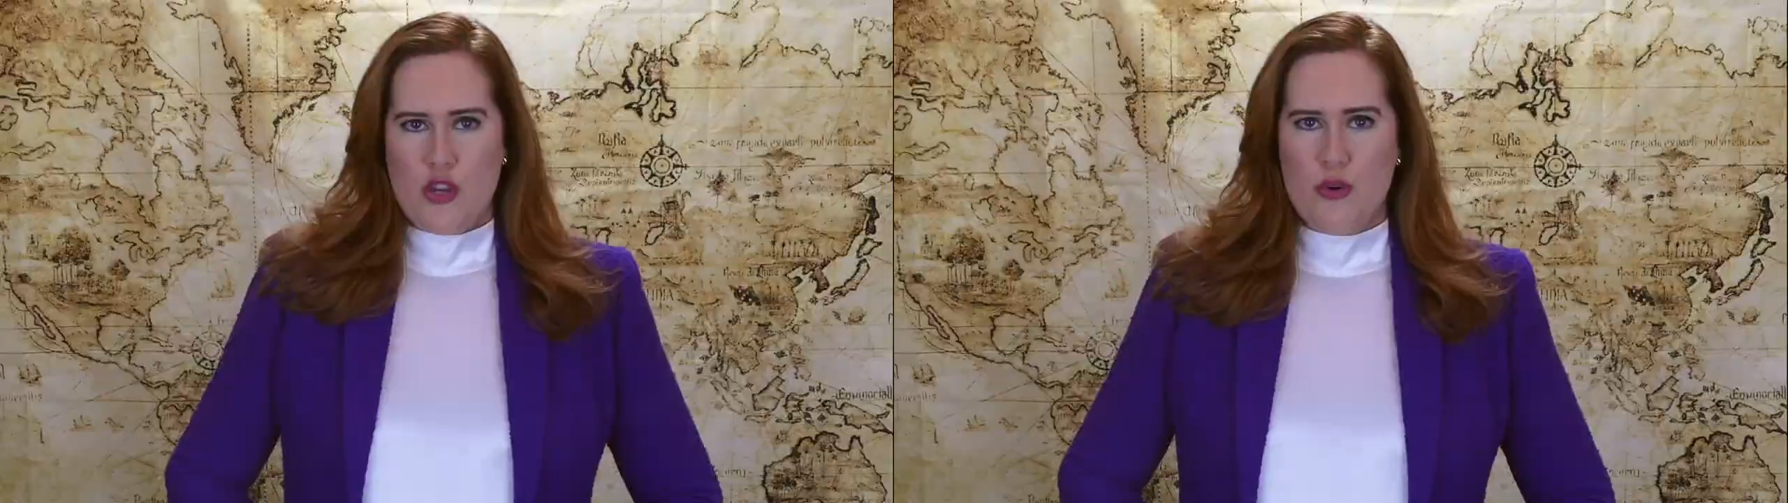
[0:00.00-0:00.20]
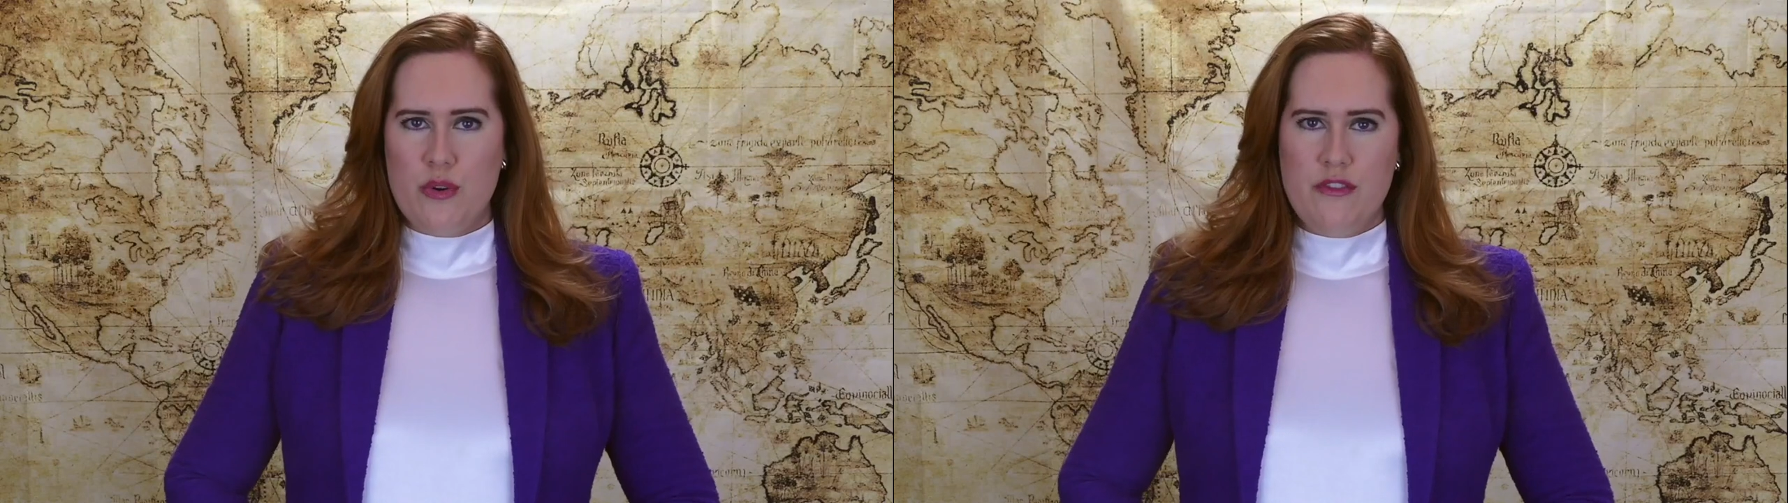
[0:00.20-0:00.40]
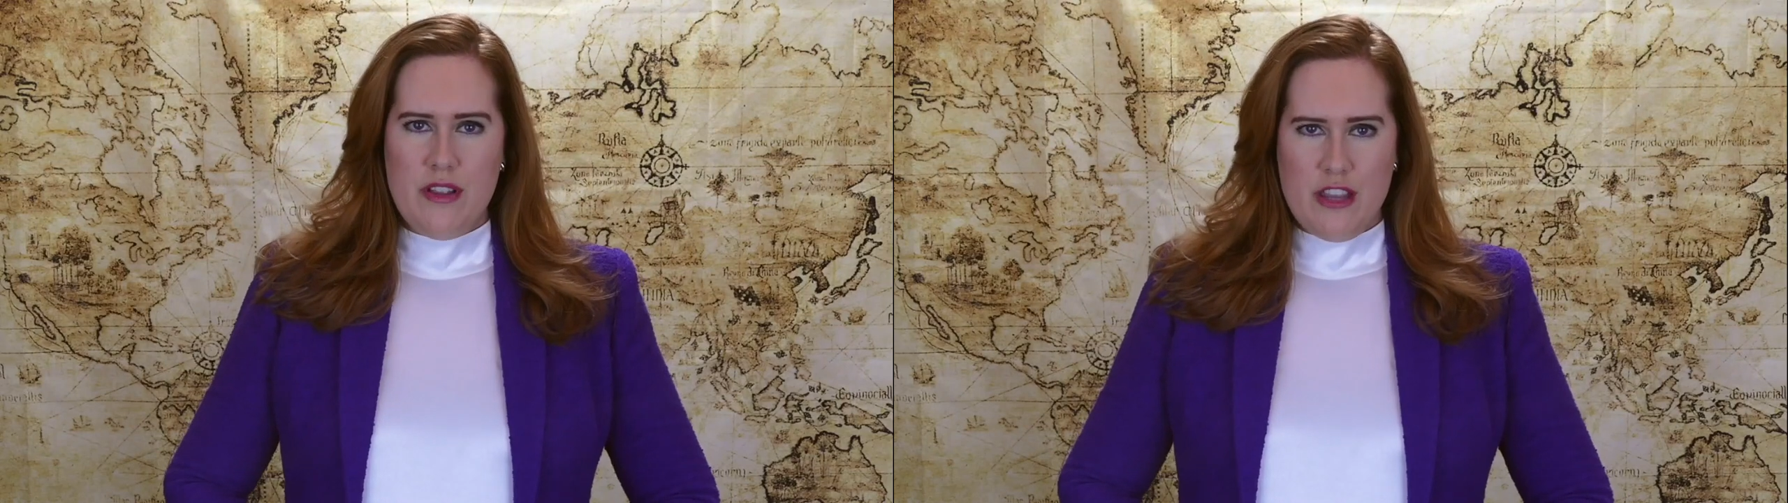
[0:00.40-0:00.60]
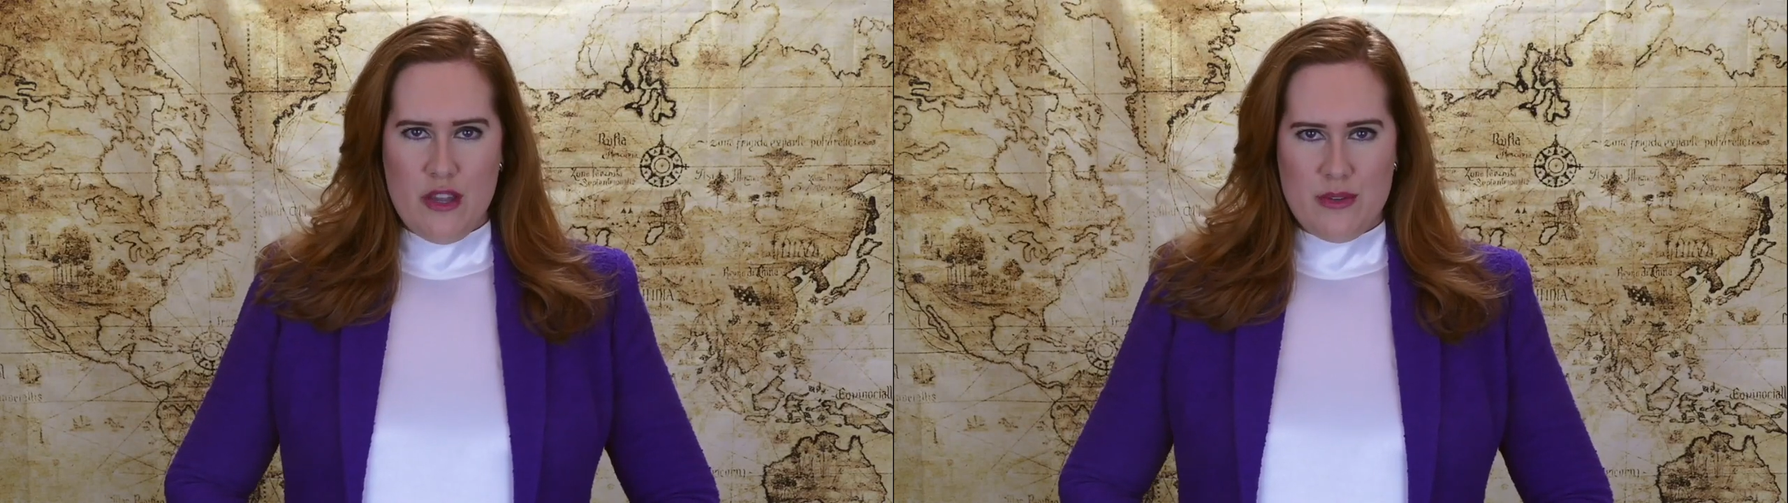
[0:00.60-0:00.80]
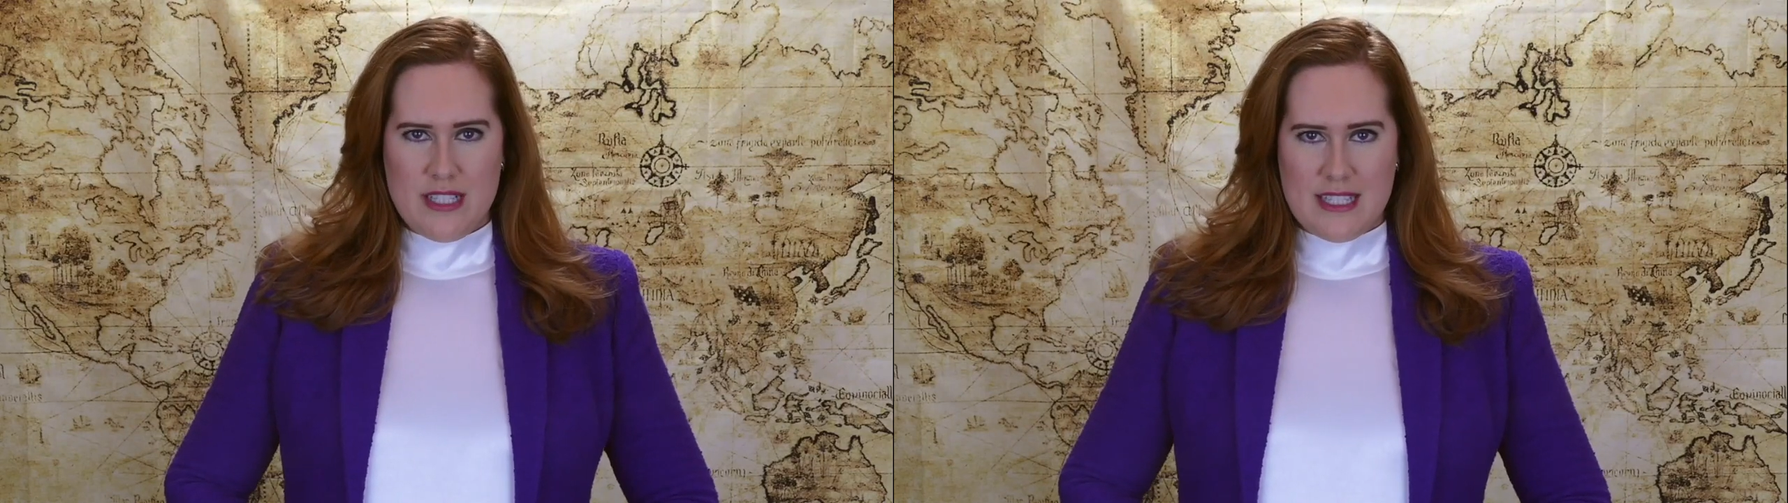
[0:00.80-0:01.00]

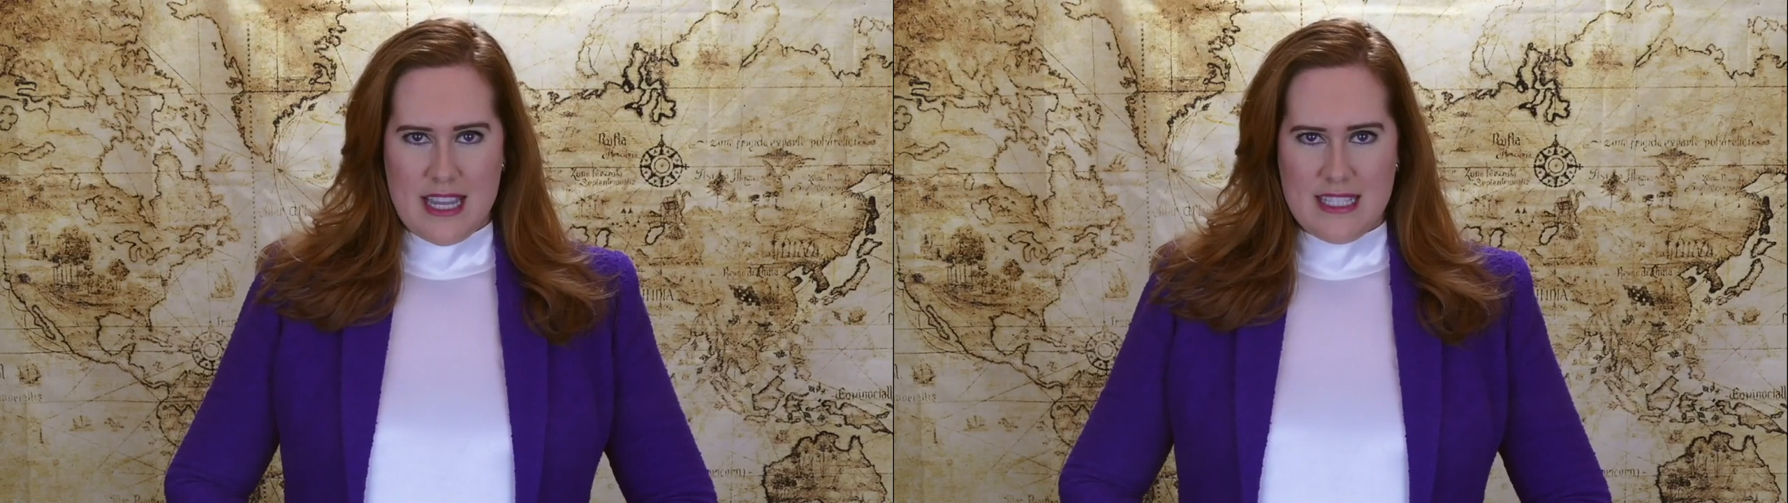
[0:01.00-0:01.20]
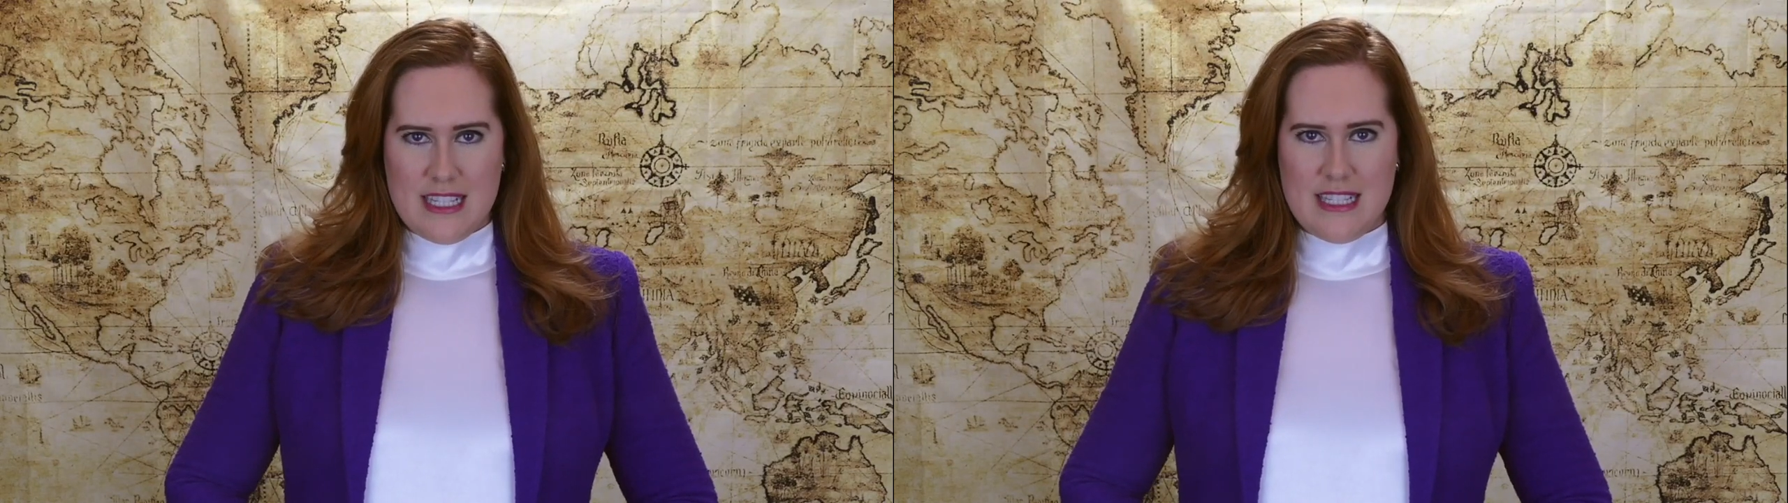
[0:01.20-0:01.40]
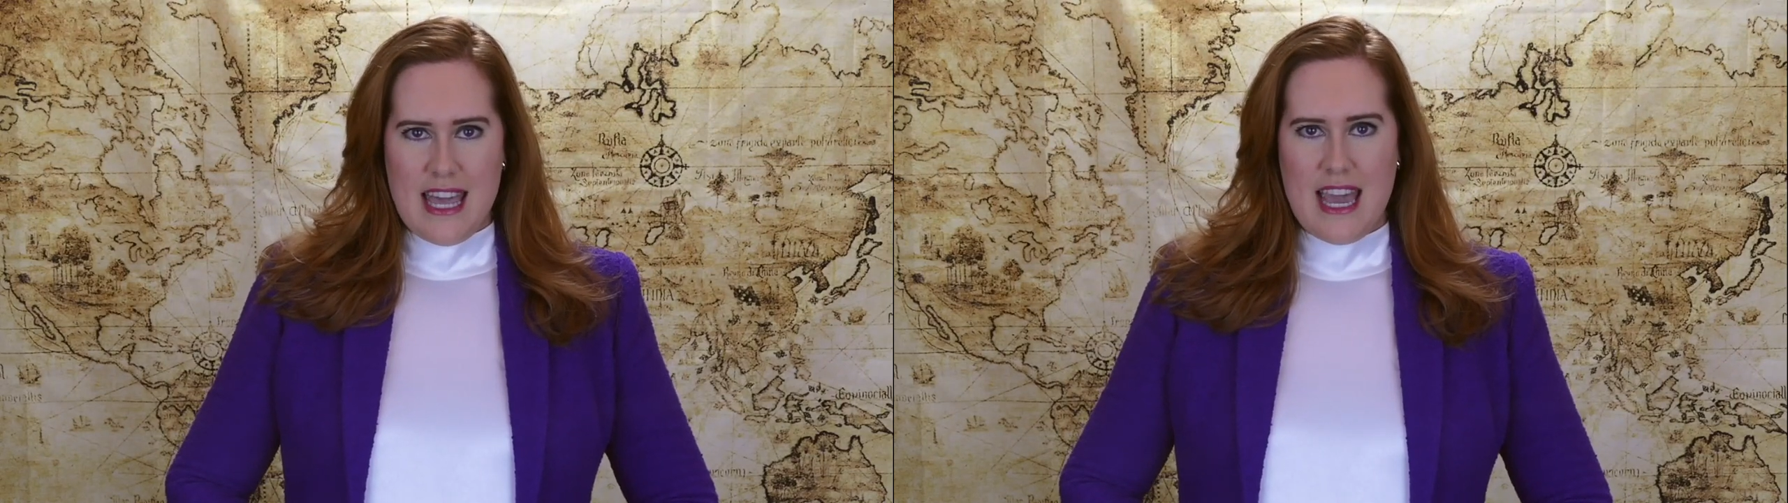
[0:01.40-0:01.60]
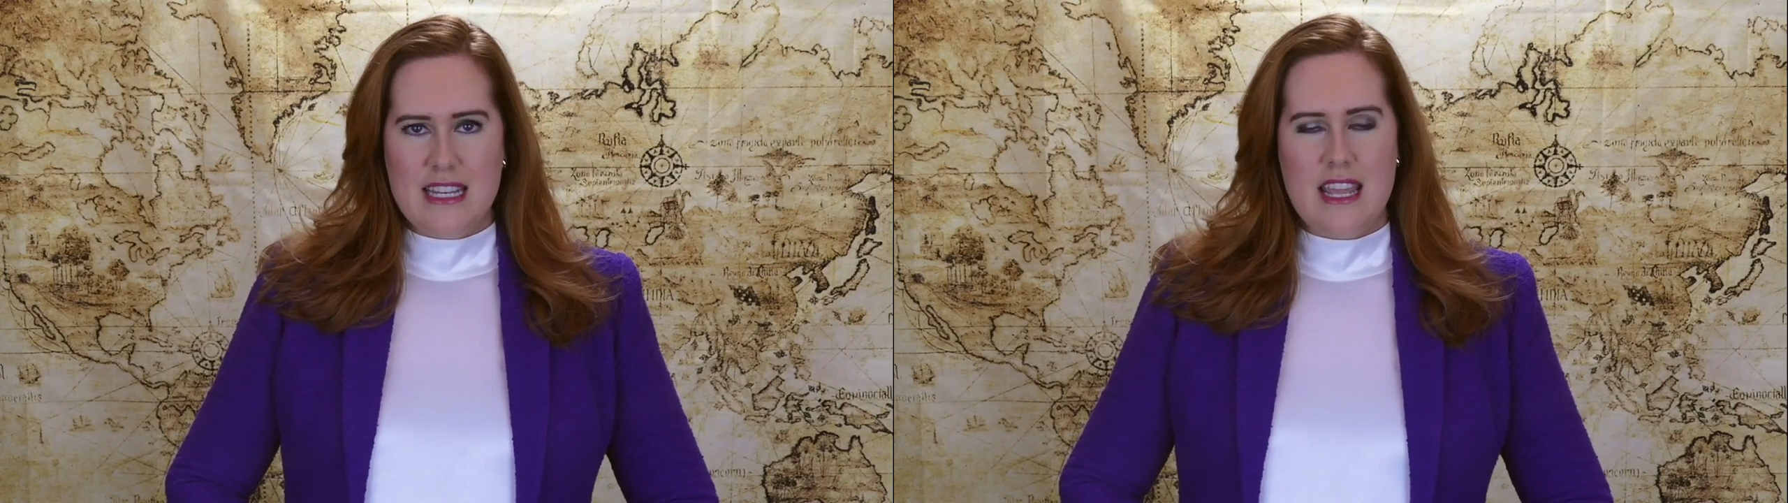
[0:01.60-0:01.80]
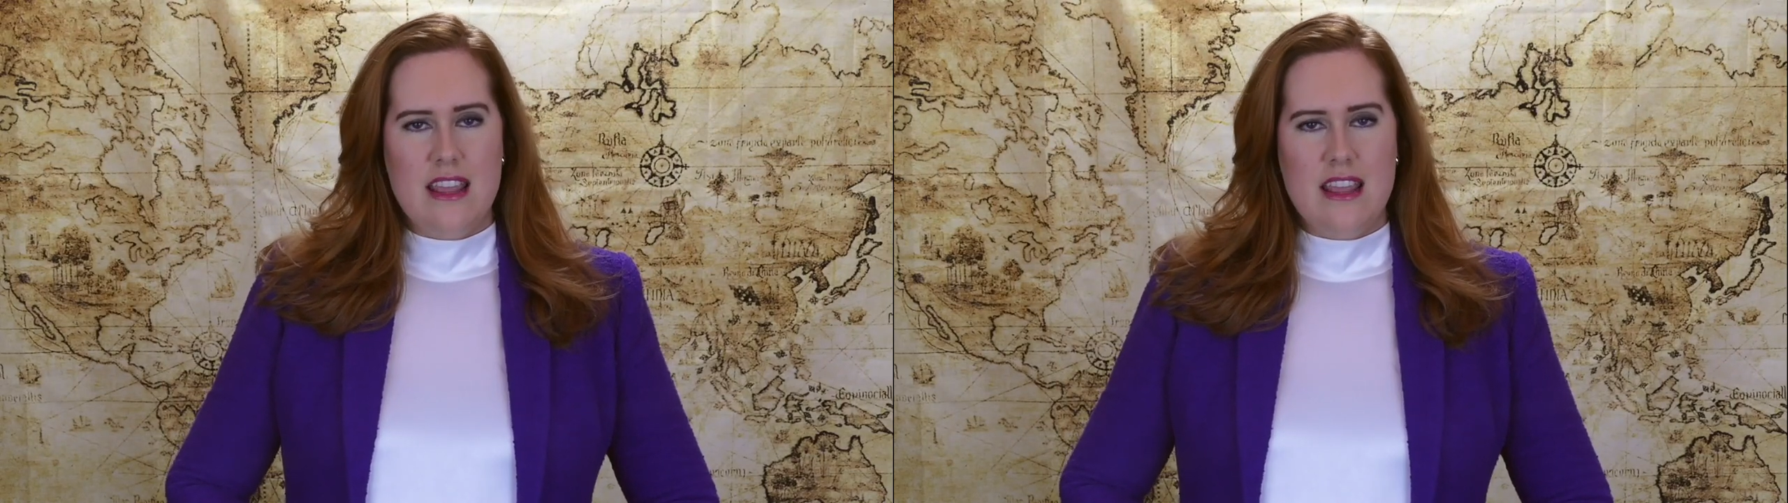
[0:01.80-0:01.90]
Gravillo discusses that